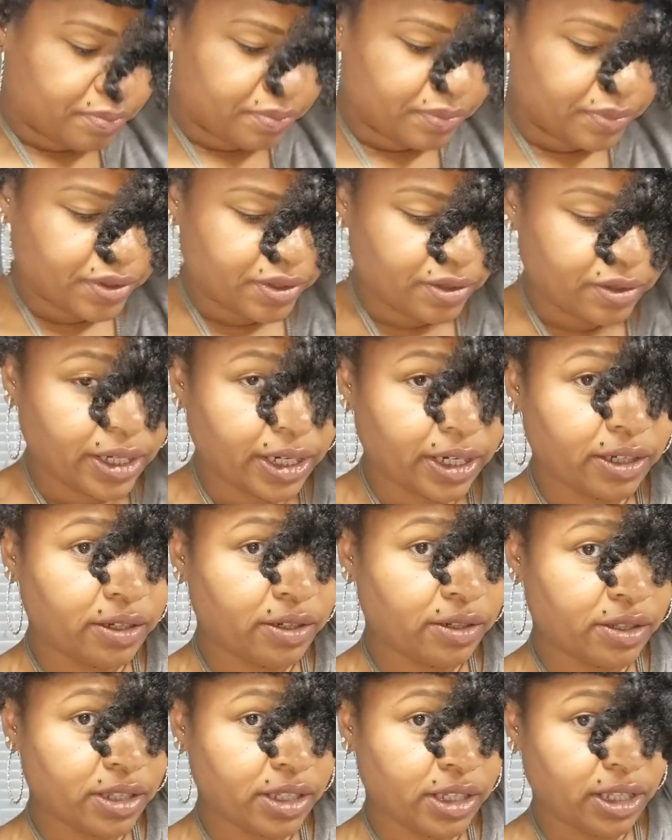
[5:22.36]
so now
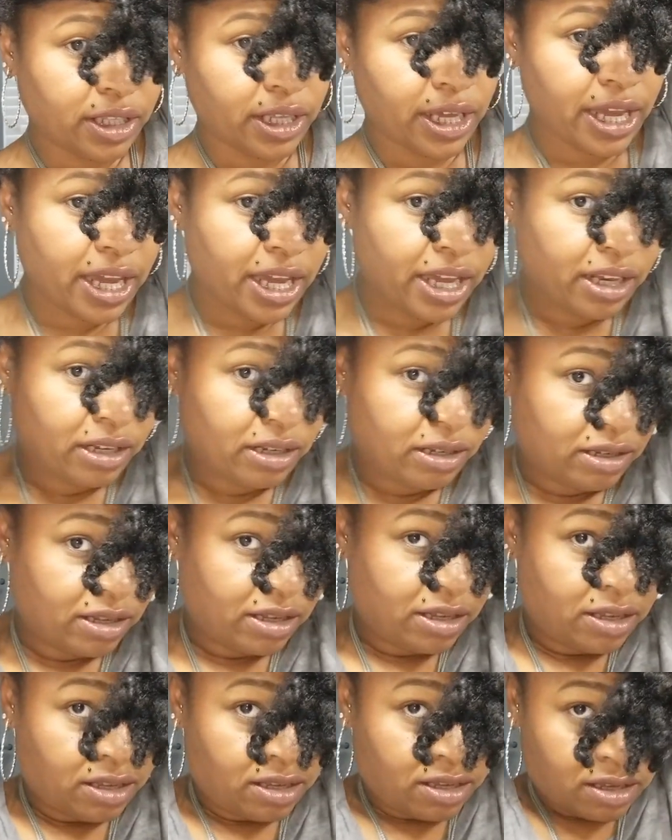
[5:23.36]
you see that.
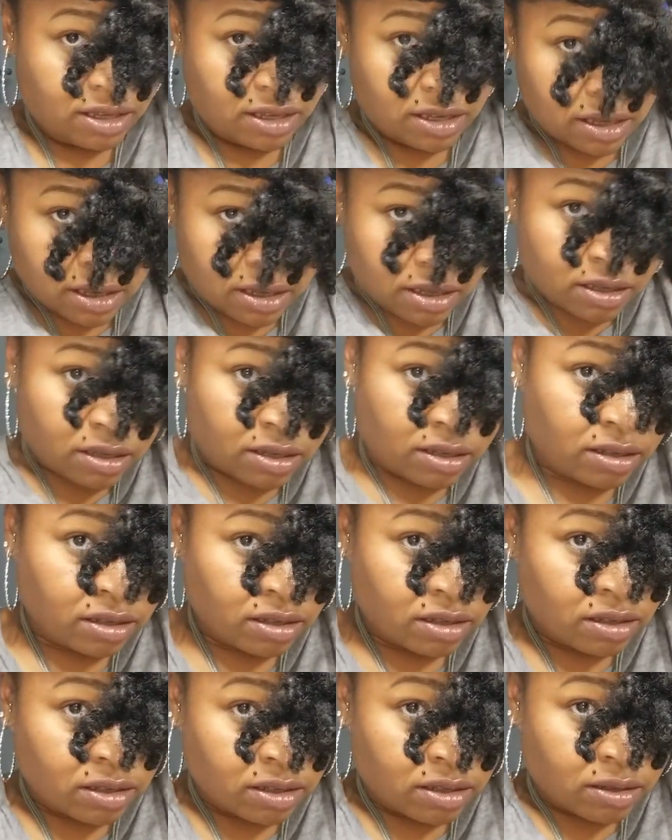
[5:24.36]

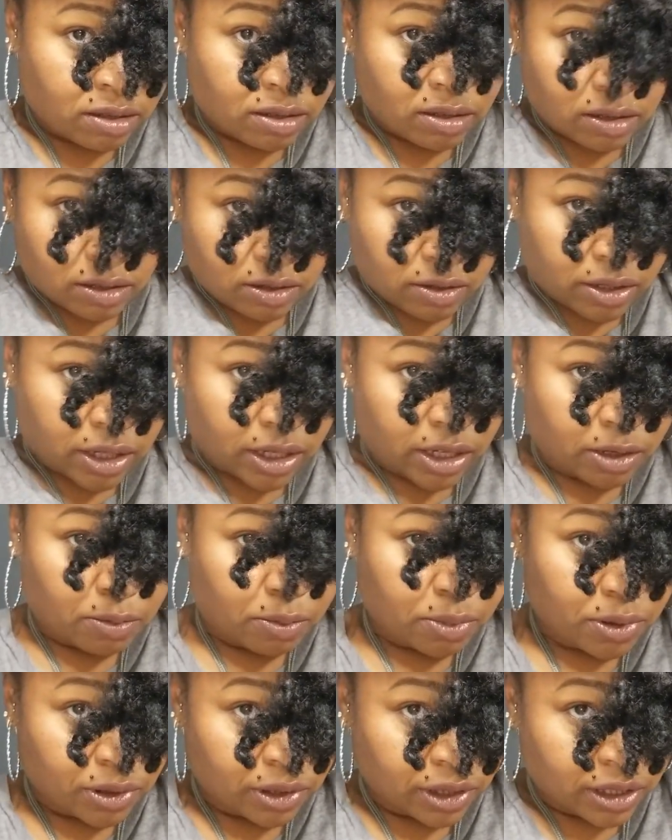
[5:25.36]
Go ahead and
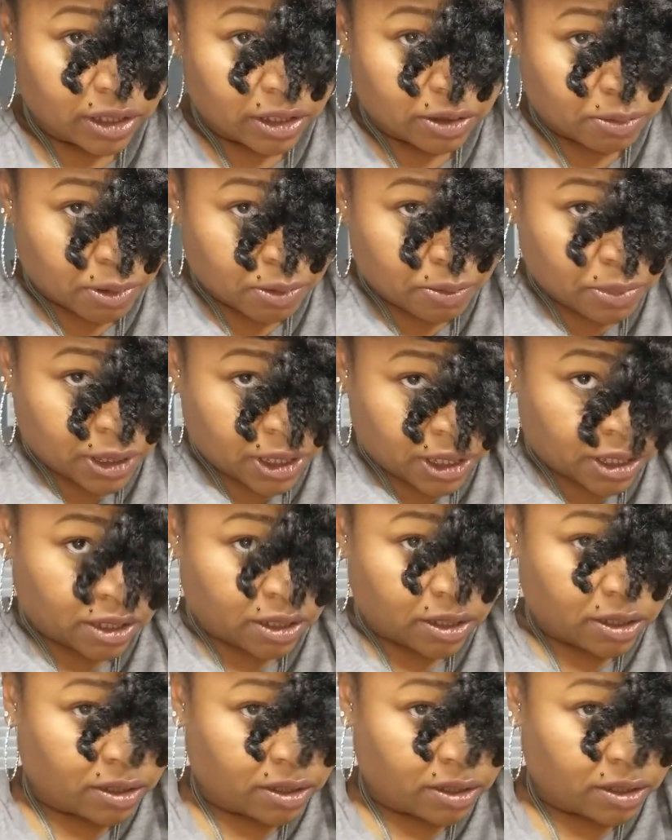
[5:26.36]
pull it up a bit.